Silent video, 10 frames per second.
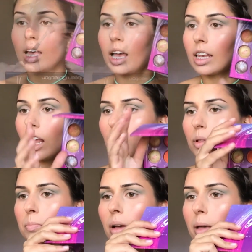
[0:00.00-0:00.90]
And now
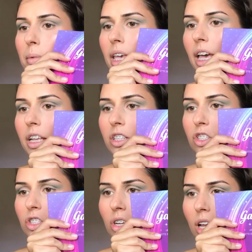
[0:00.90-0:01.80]
with my
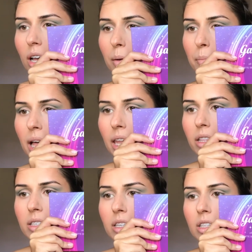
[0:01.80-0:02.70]
BH palette,
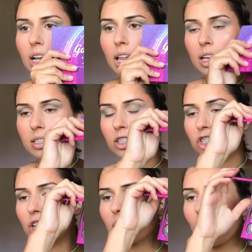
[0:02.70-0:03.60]
this is the Galaxy
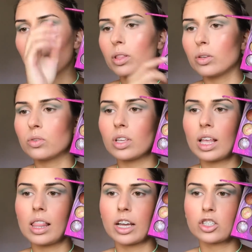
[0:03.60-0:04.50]
Chic, I will use
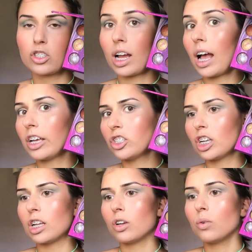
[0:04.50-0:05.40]
Electra
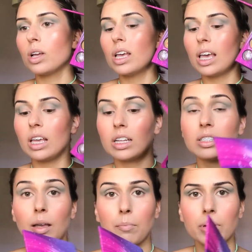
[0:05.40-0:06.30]
eyeshadow in a
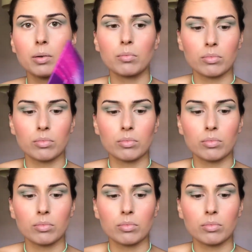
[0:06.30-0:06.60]
dampened